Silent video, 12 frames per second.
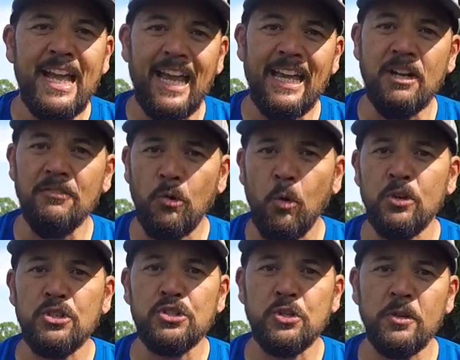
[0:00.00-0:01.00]
And of
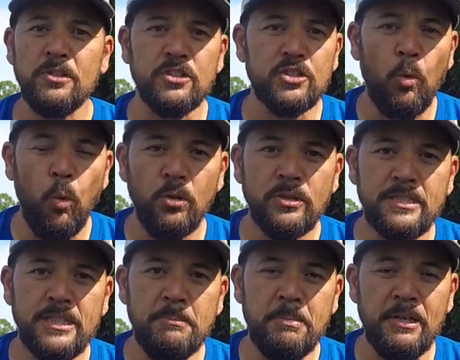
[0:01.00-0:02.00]
course, during this
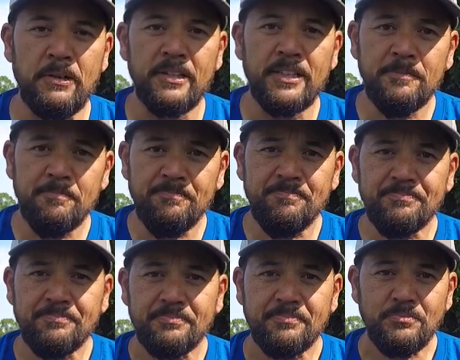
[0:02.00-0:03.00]
quarantine period,
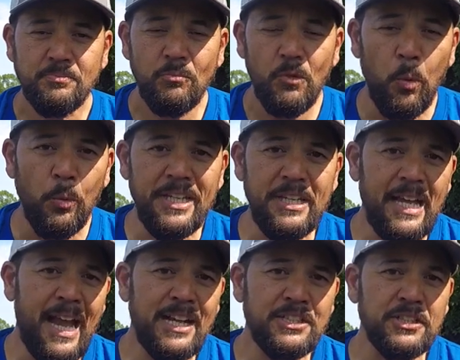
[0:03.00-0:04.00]
we
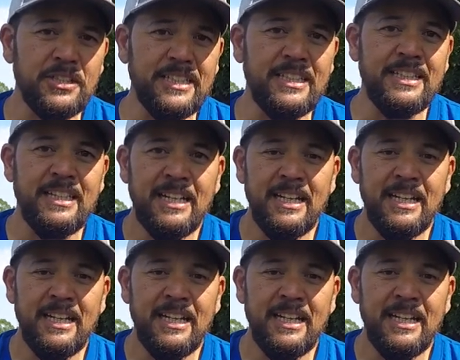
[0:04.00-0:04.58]
actually